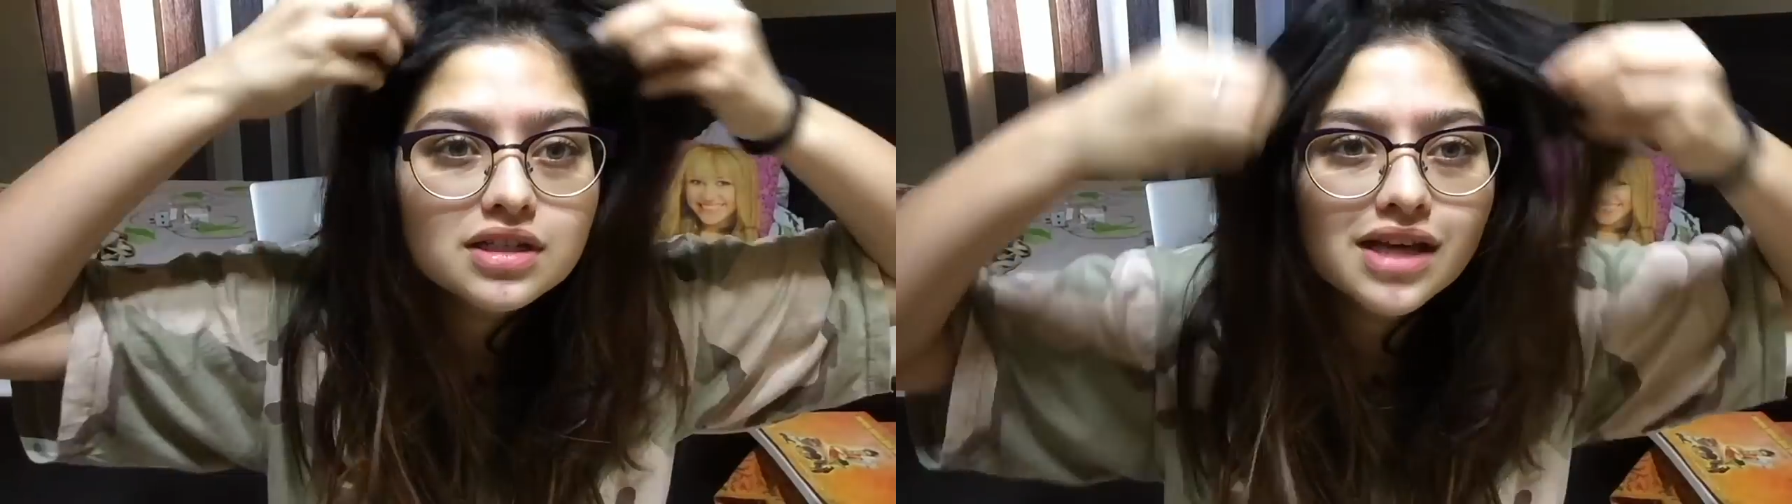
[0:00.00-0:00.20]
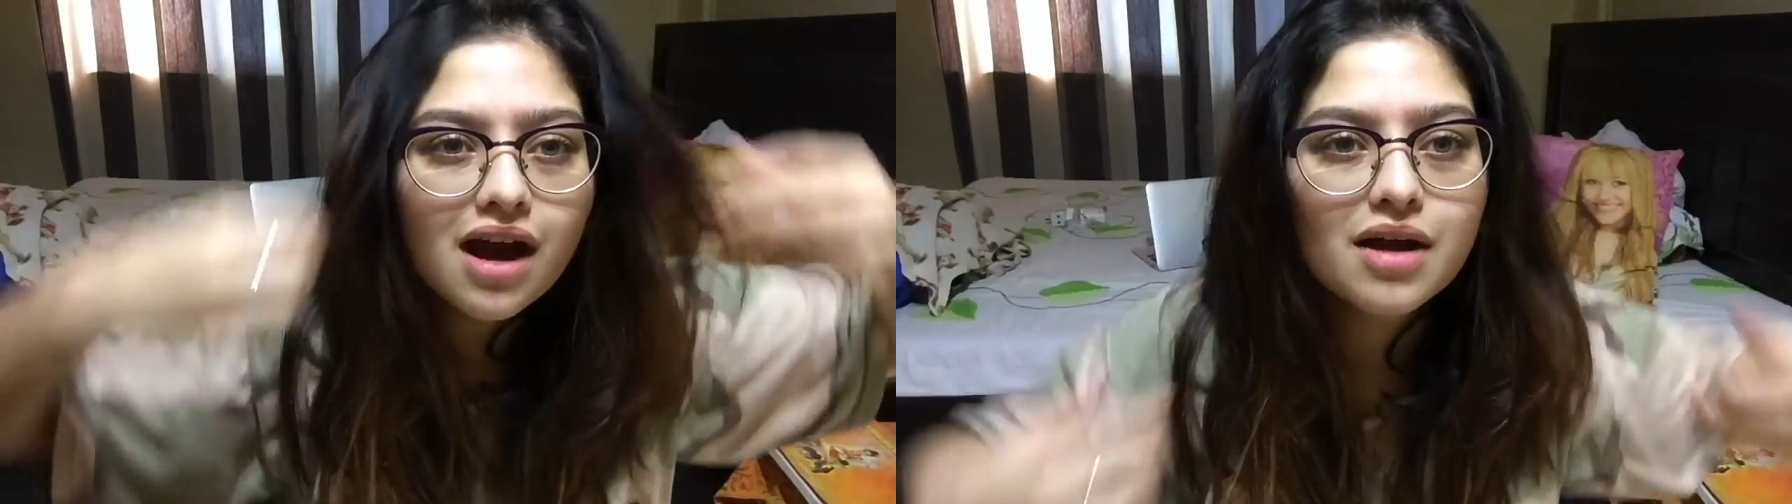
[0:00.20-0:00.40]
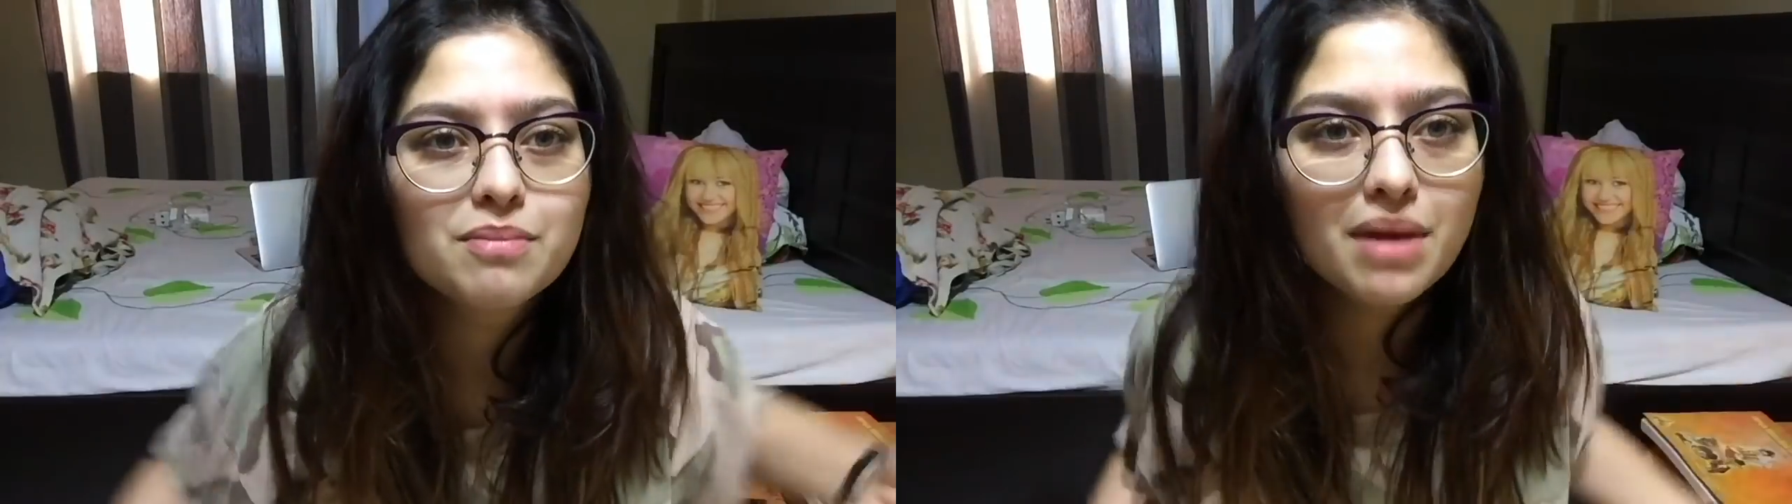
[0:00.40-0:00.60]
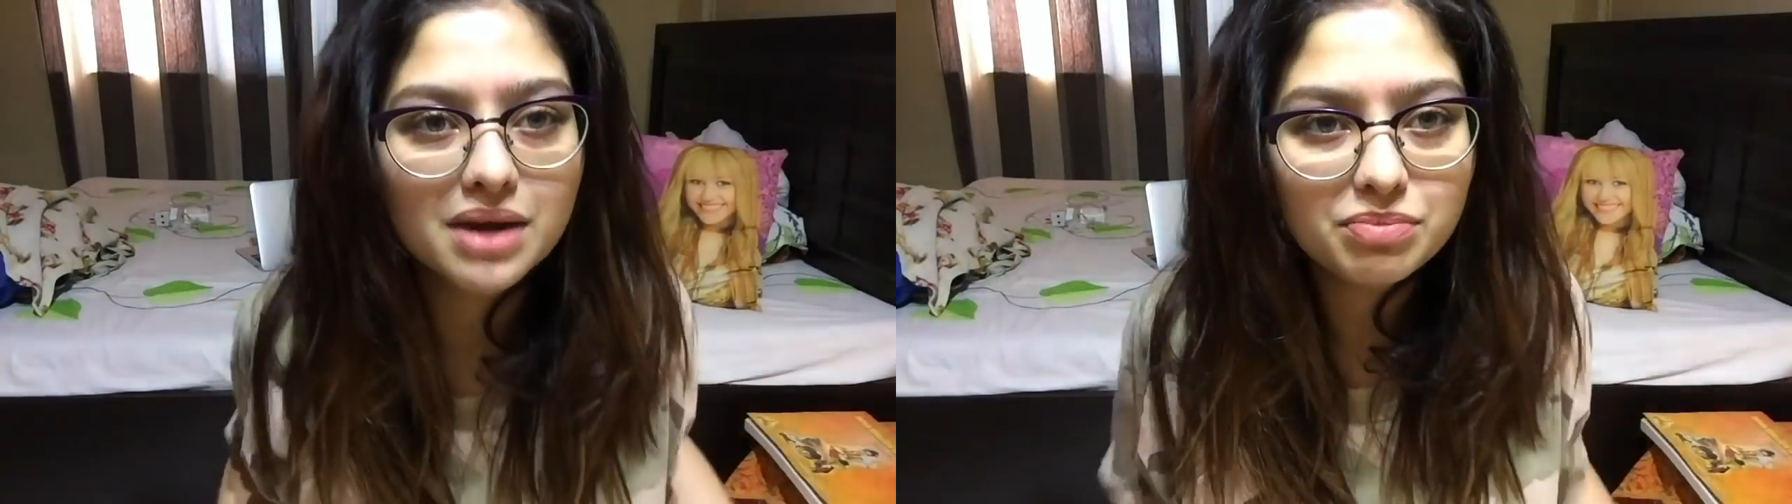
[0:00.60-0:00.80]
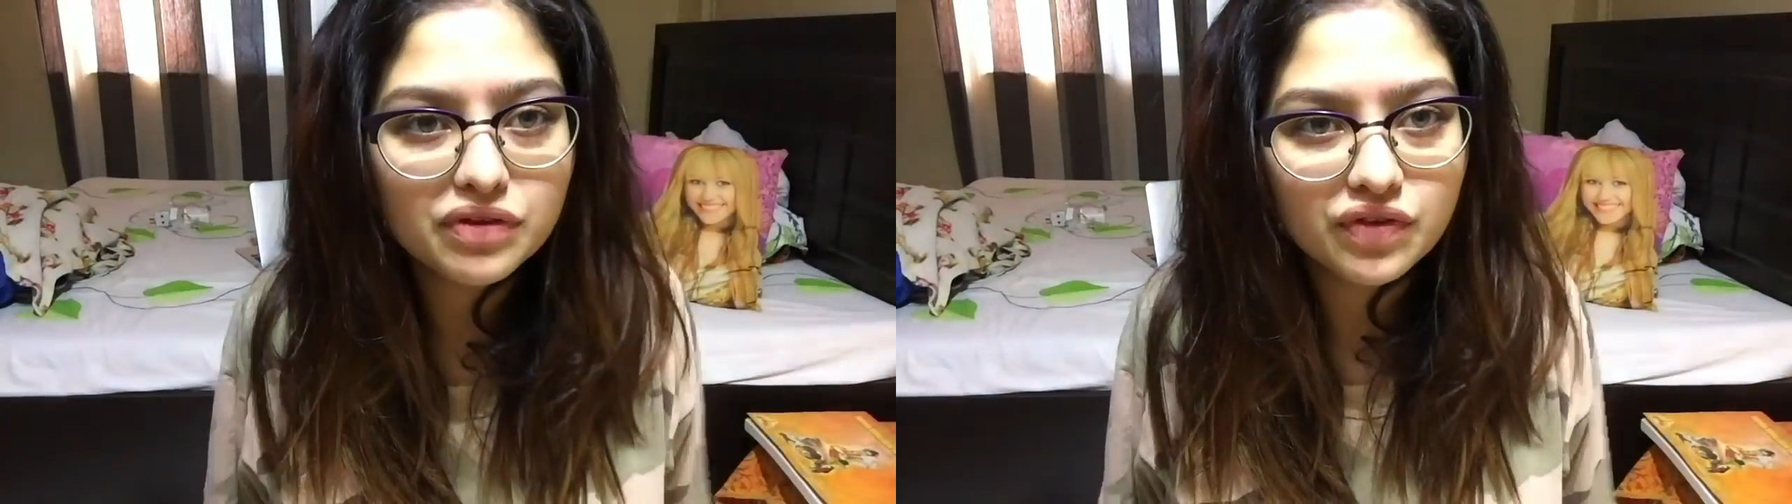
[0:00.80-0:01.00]
Yeah, it
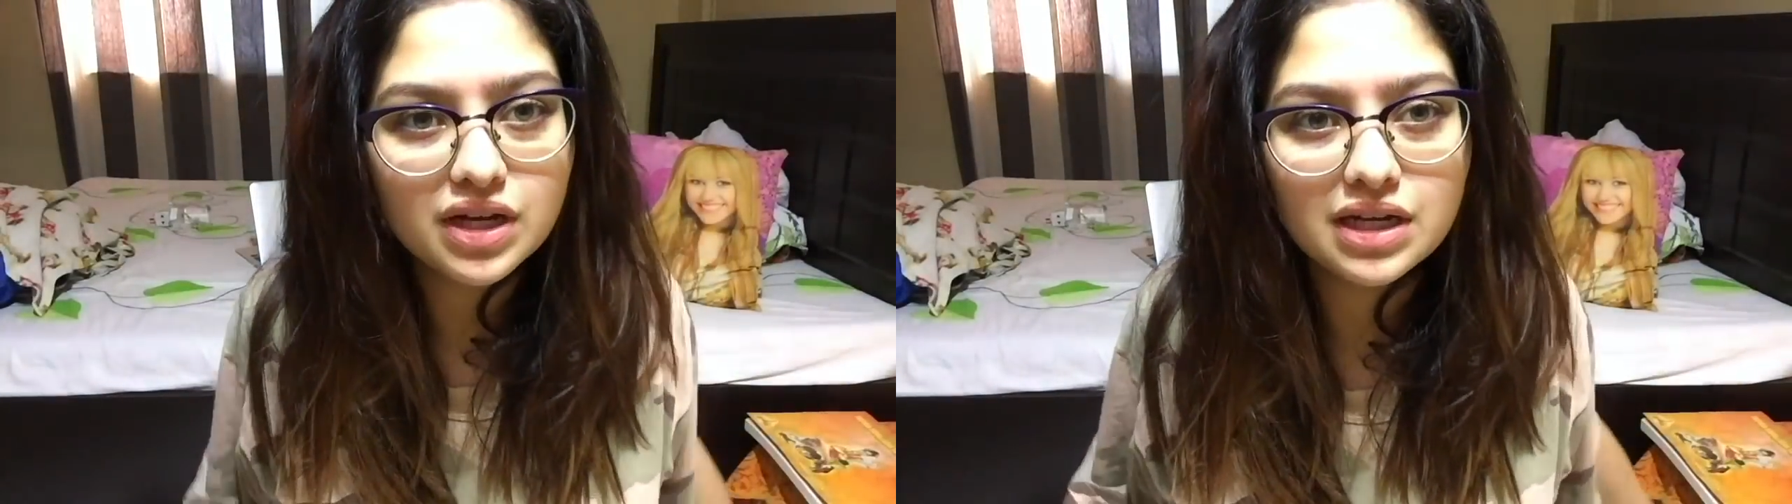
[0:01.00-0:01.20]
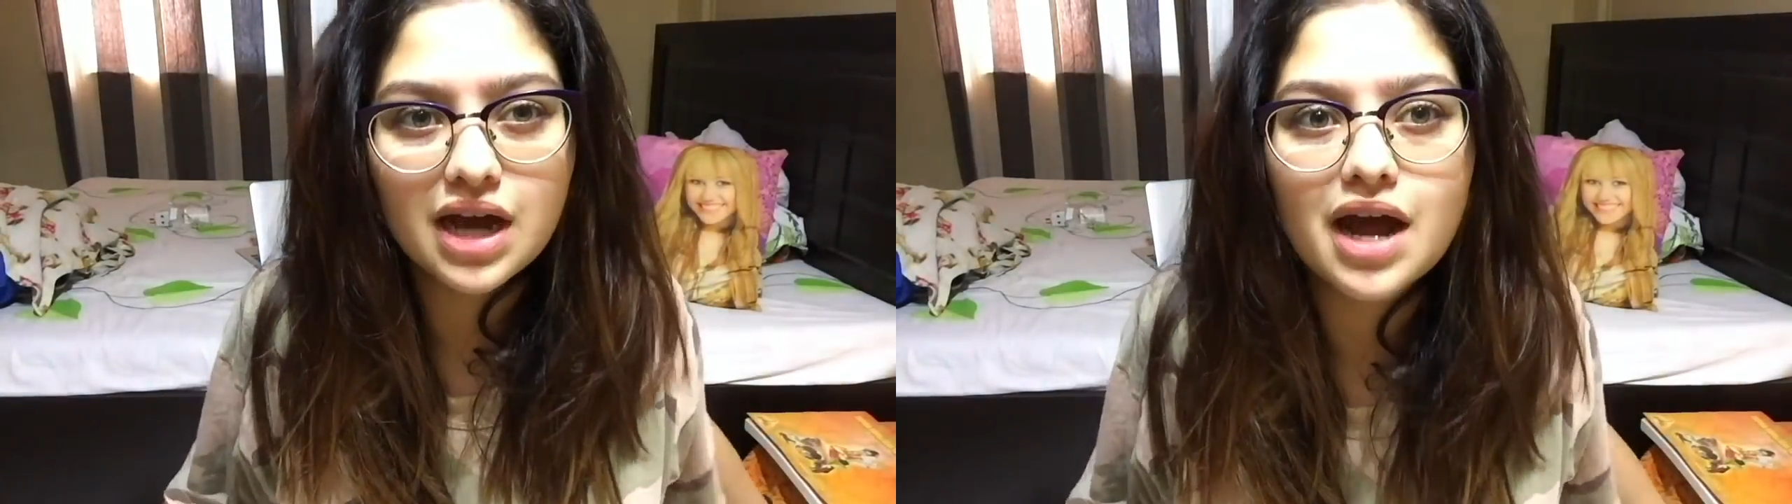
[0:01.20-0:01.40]
might be funny.